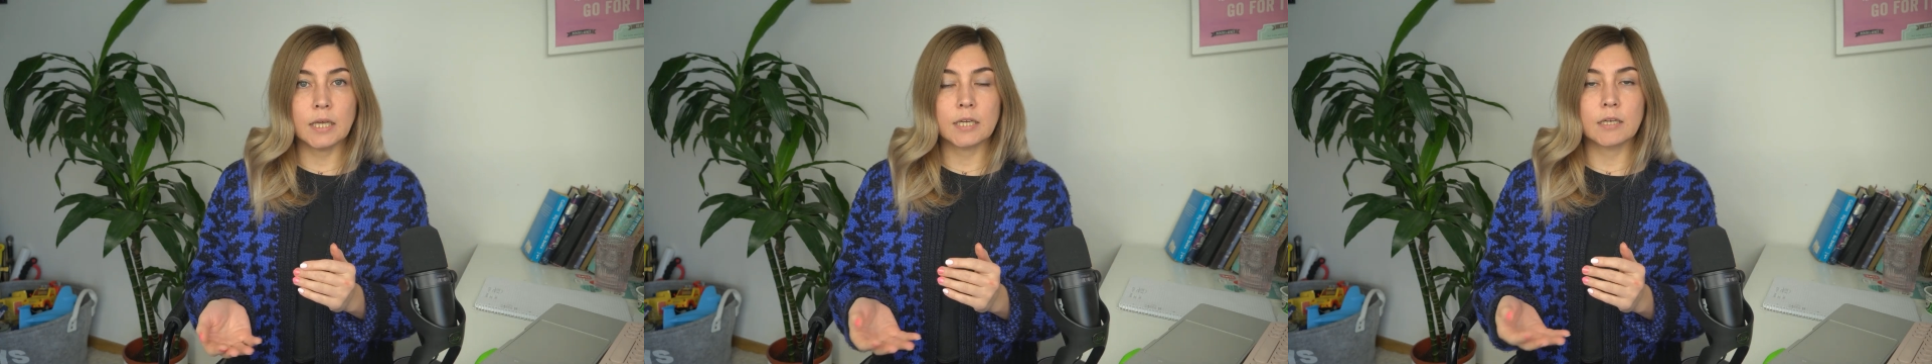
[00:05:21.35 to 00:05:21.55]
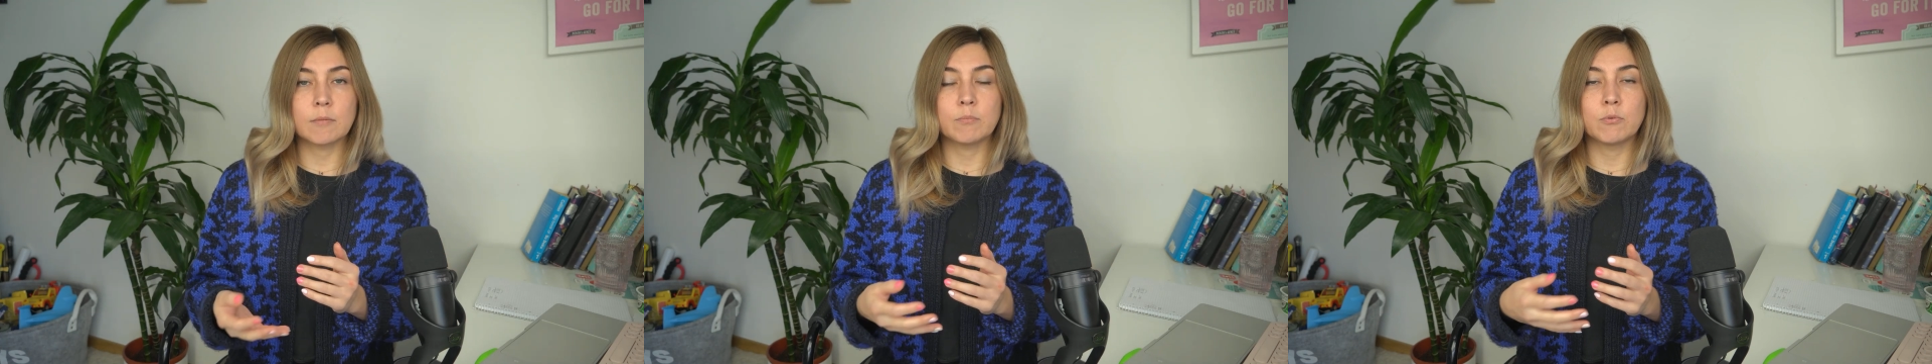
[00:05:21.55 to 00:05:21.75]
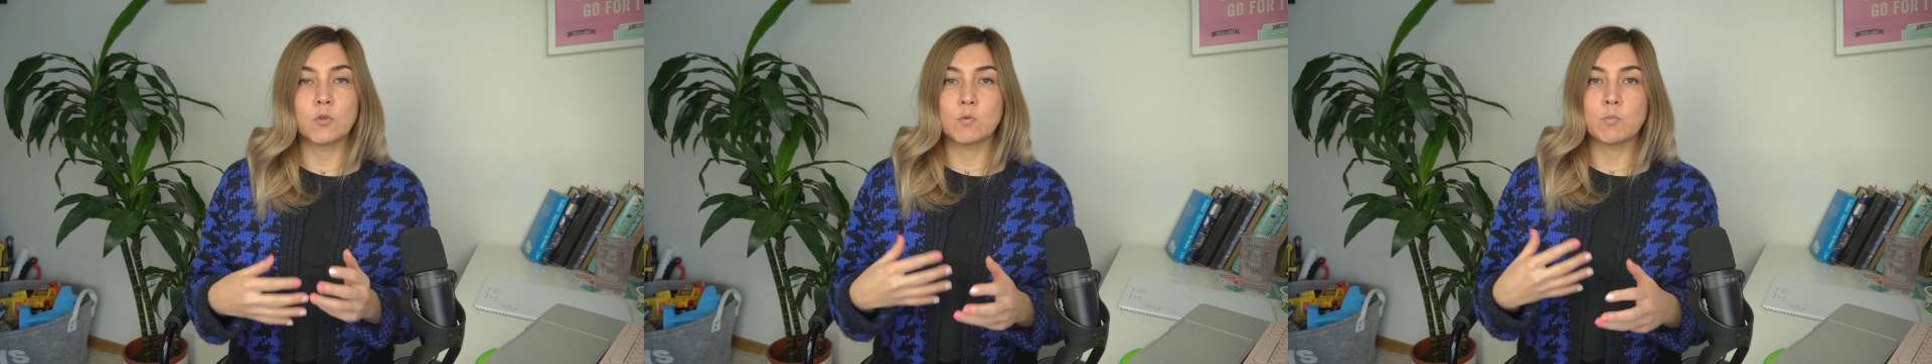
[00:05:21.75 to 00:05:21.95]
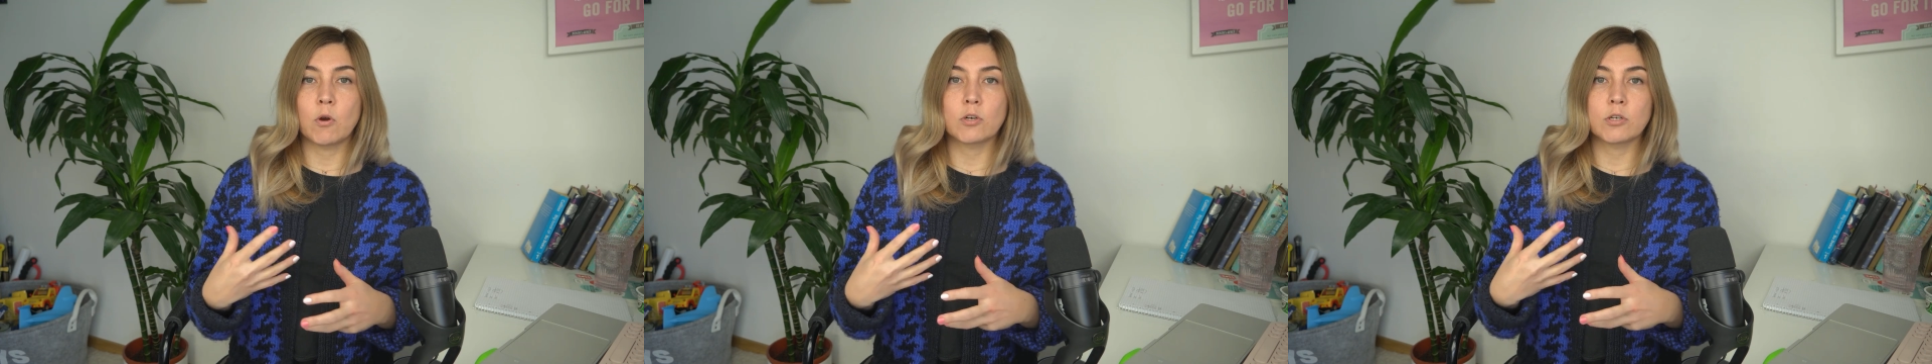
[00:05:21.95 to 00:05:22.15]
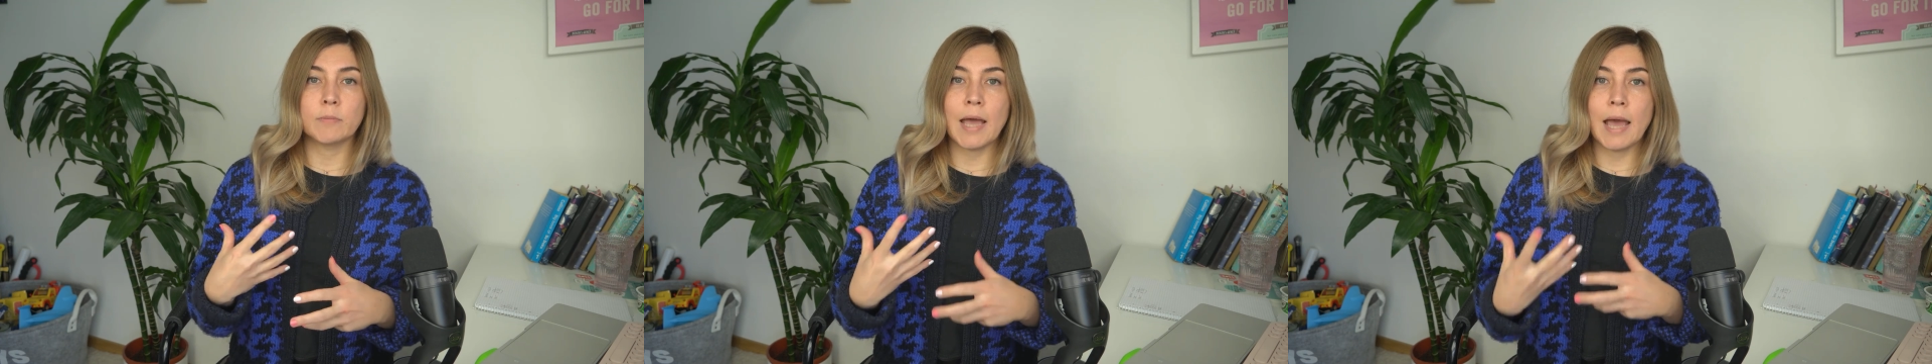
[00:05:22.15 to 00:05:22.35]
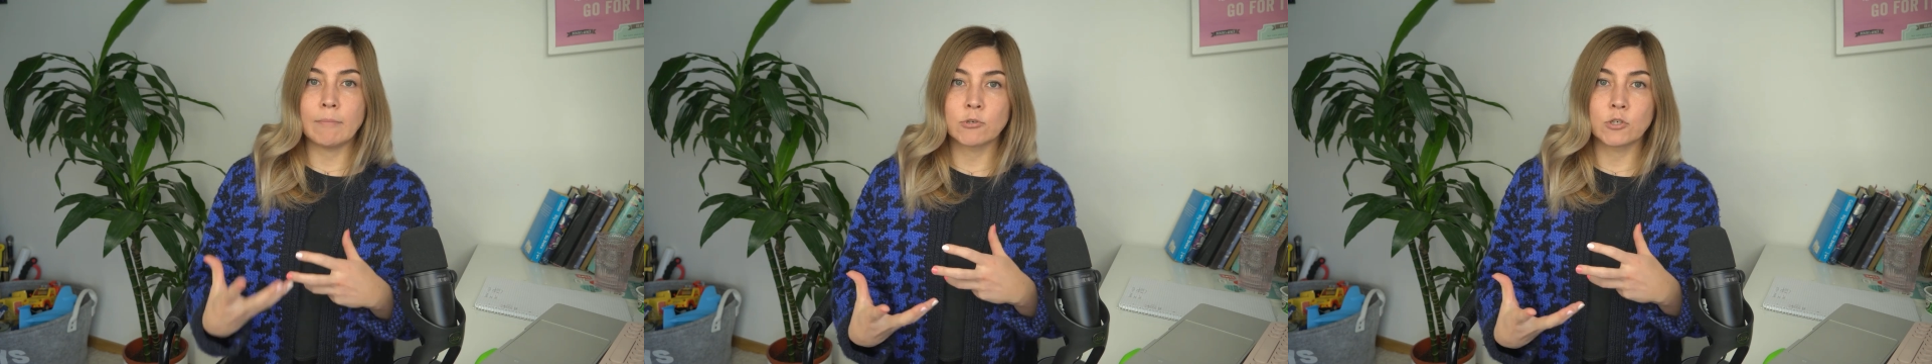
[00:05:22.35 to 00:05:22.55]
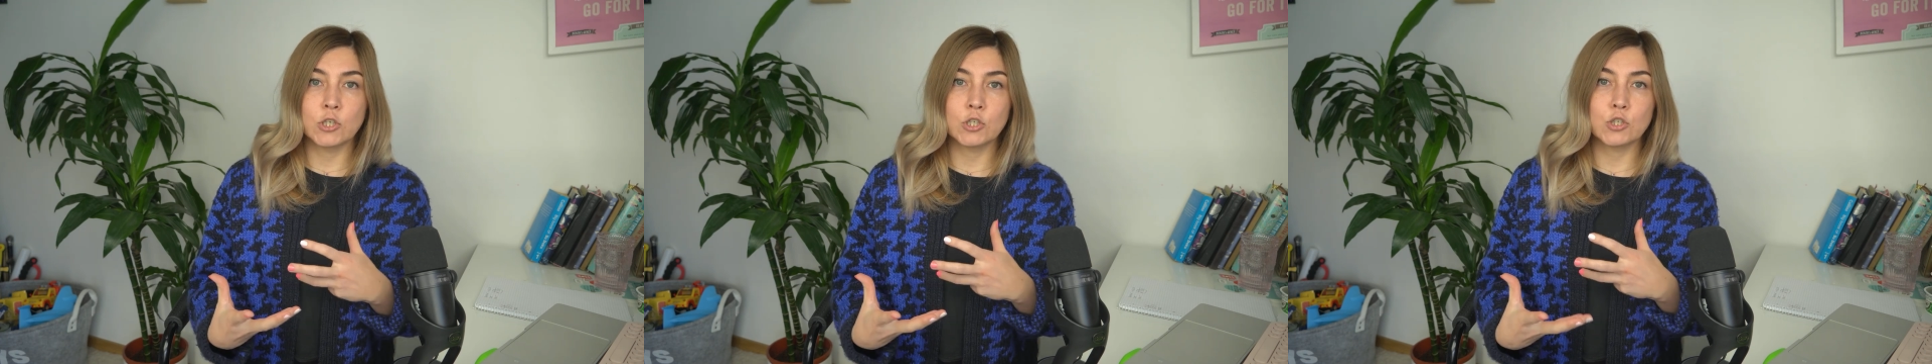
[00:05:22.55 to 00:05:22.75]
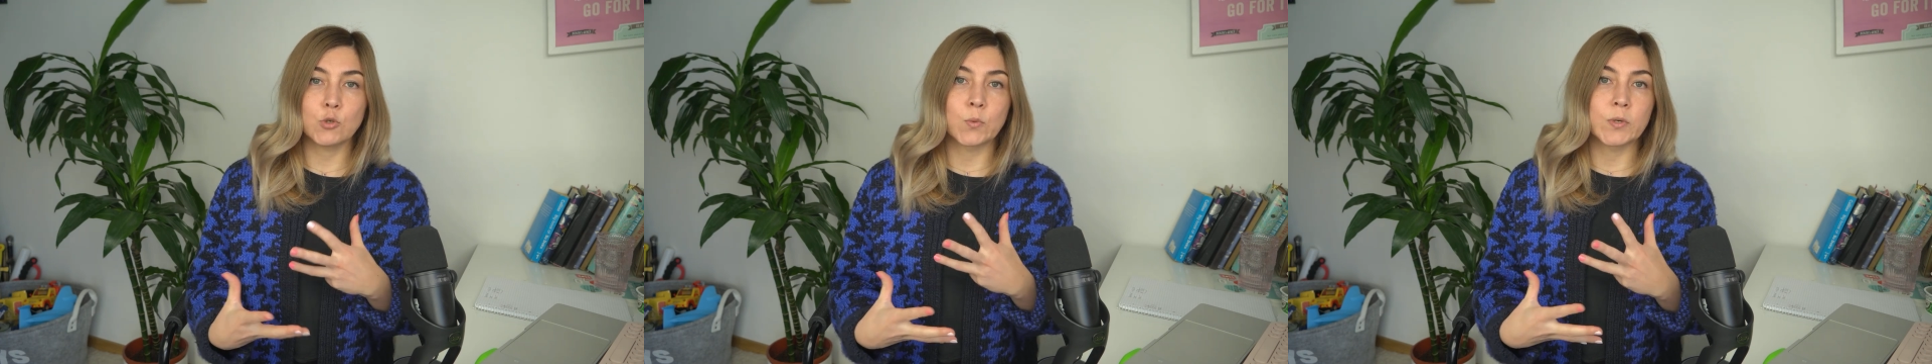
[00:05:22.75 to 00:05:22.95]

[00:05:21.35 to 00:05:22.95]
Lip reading: like postpartum hemorrhage